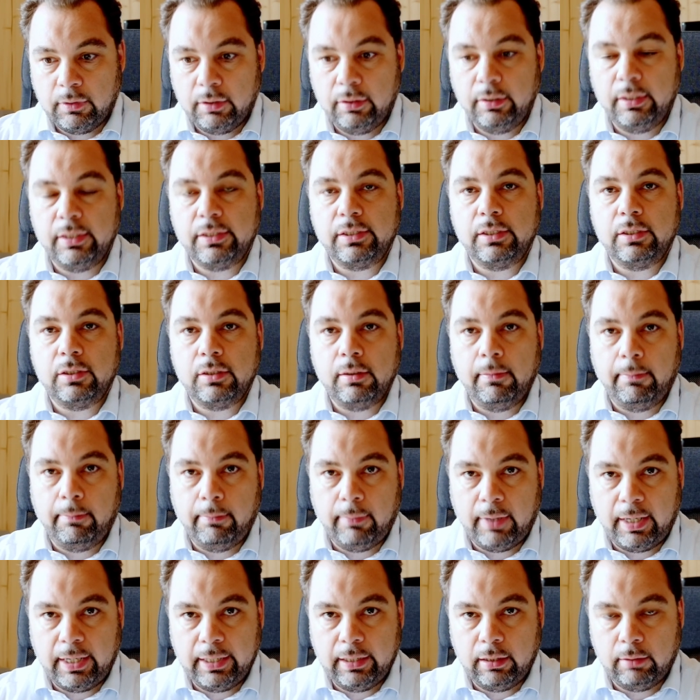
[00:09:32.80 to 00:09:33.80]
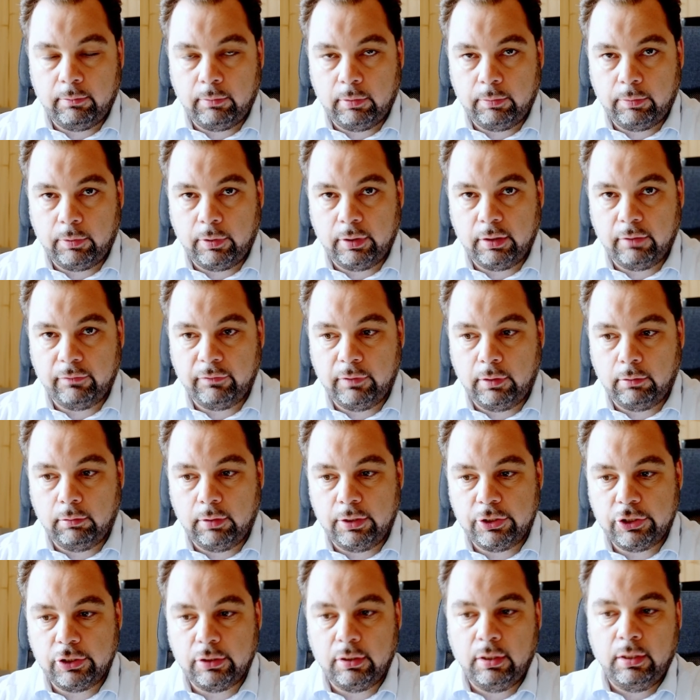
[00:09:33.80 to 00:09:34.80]
This is my humble point of
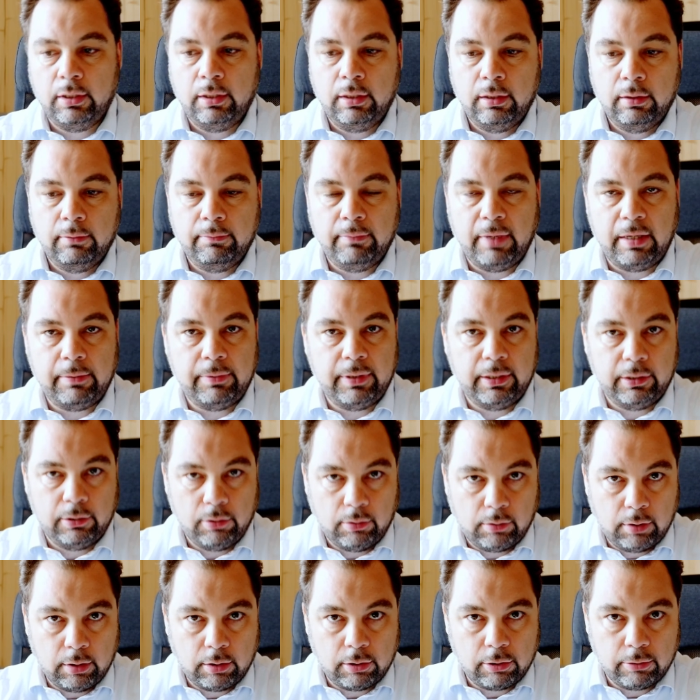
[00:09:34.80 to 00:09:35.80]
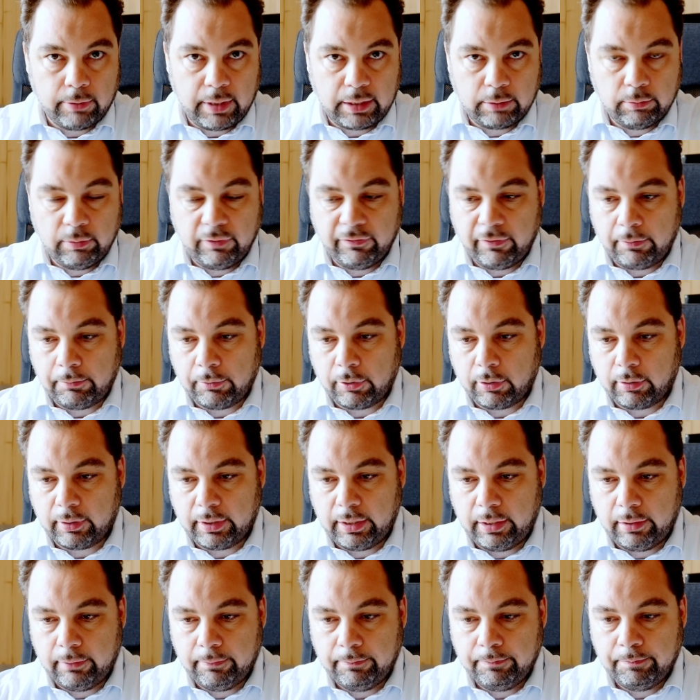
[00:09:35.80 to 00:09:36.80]
knowledge. Maybe you can correct me if I'm wrong
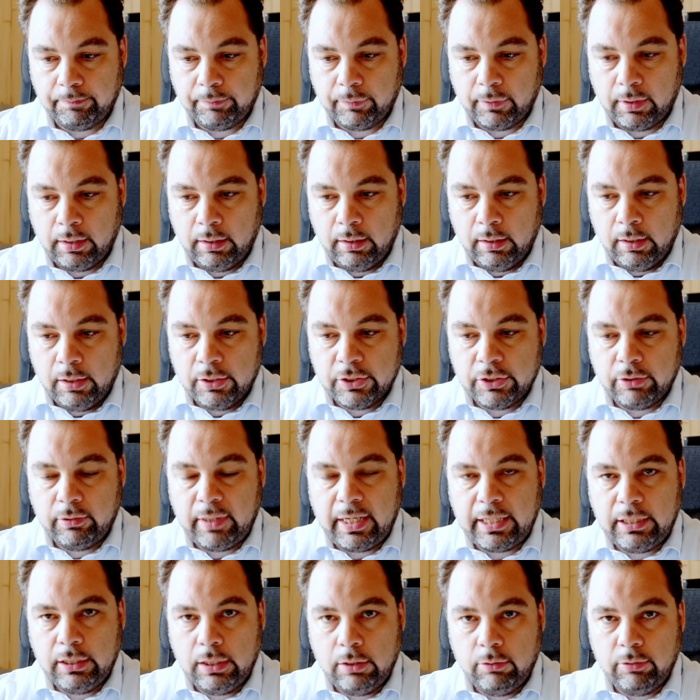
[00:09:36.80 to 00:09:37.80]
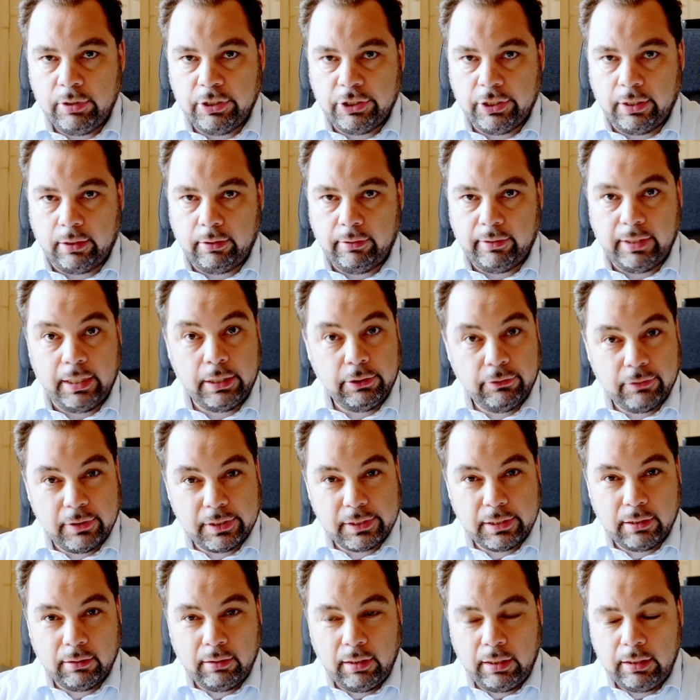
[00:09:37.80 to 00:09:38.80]
here. So they knew each other.
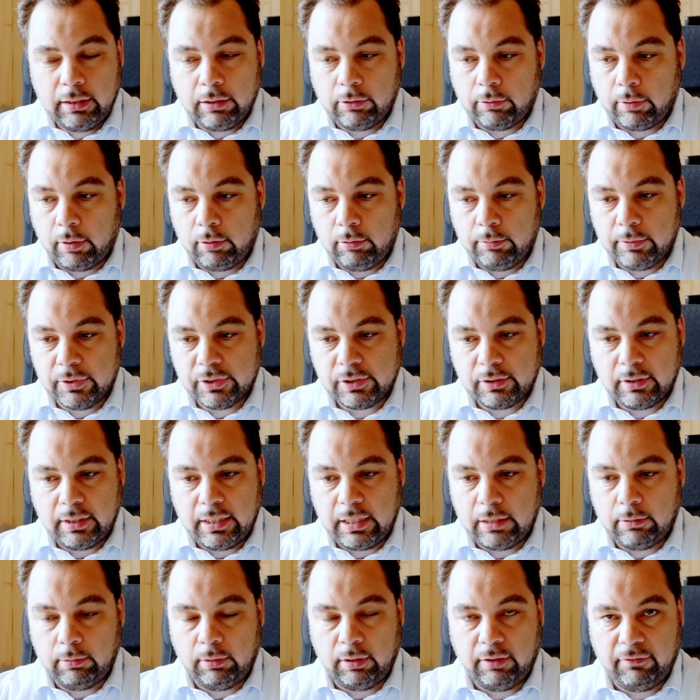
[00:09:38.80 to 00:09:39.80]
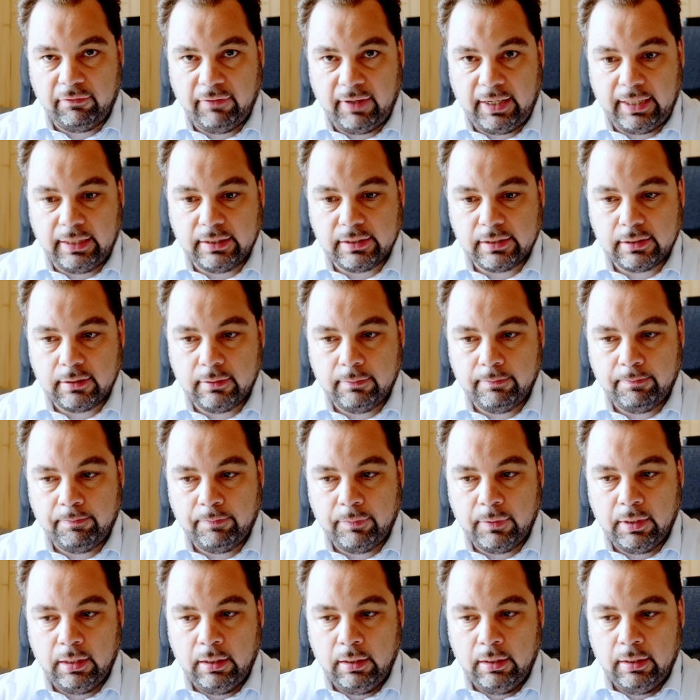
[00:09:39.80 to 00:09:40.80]
Interestingly, they were almost equally fast.
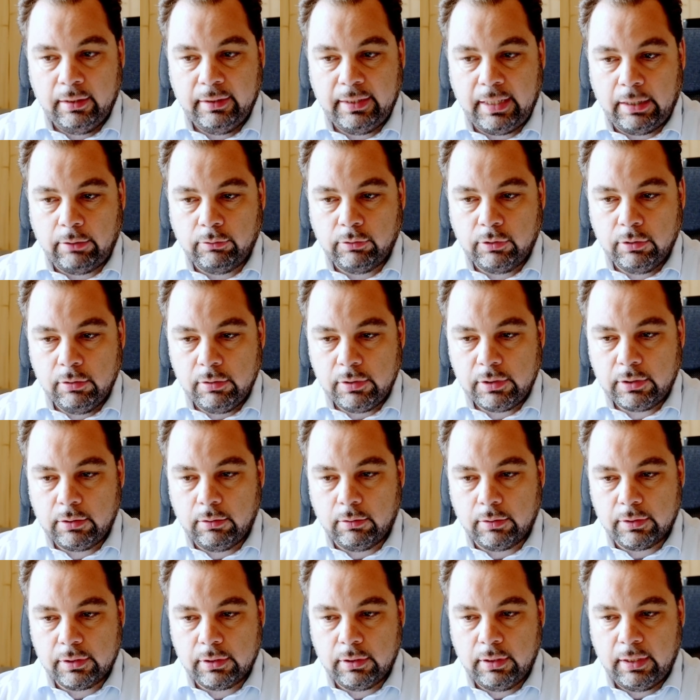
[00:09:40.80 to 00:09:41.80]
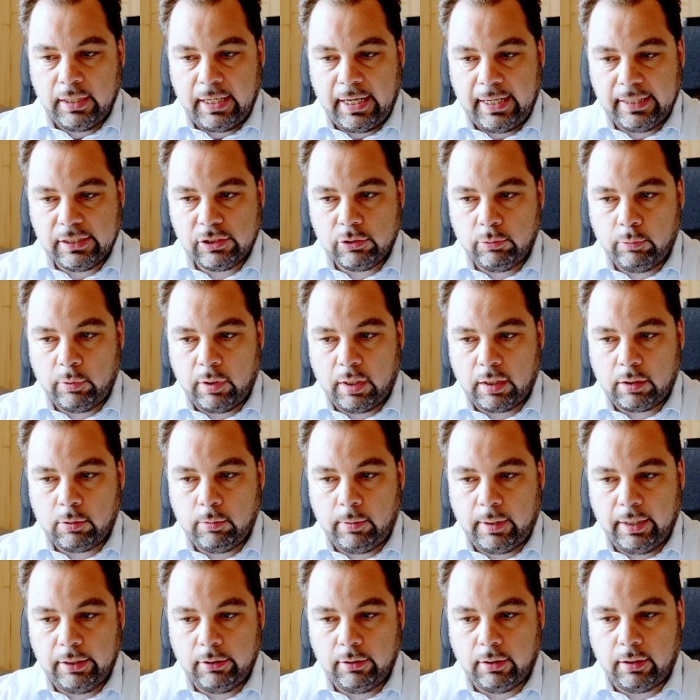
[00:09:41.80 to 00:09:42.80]
Now, Ntouskos has to work
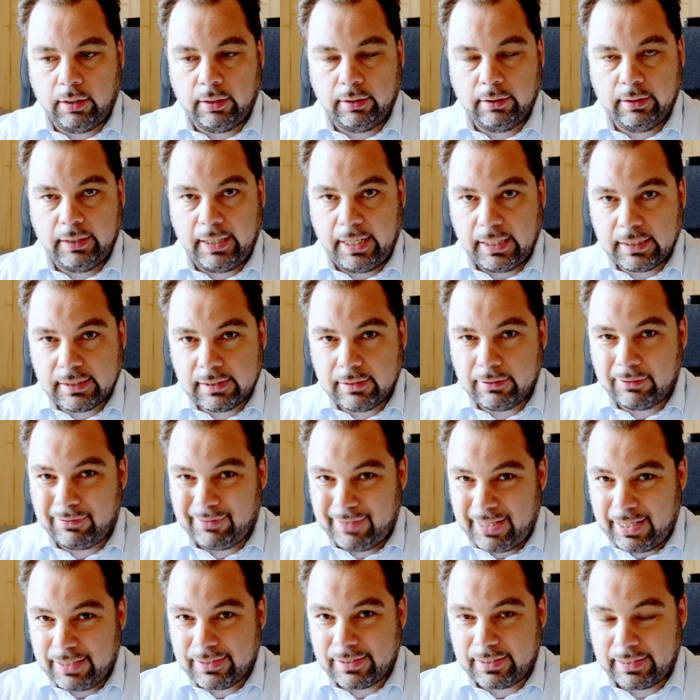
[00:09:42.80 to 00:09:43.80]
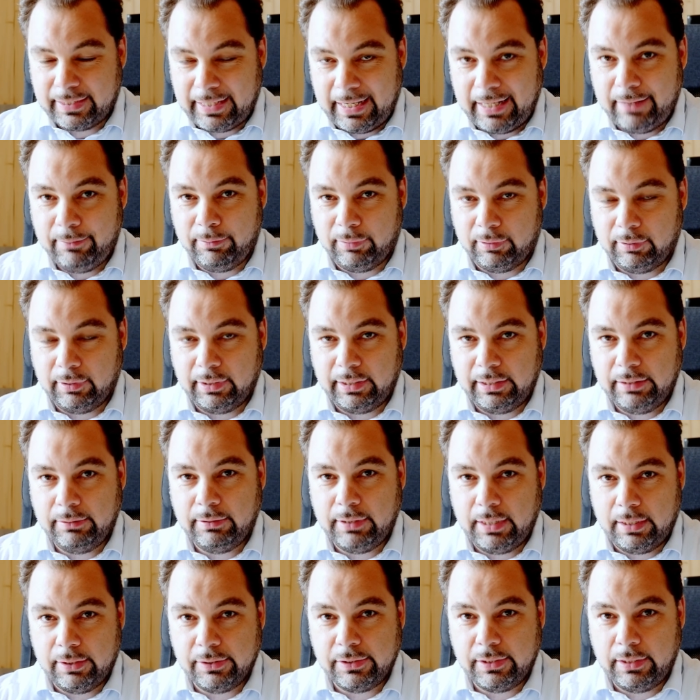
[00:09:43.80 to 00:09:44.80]
quite hard. That's a gamble he
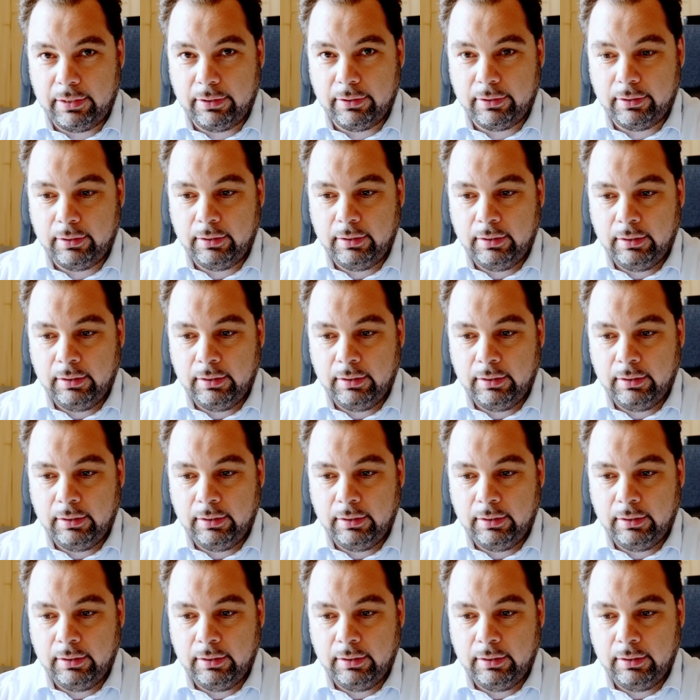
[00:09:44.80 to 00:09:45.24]
does here.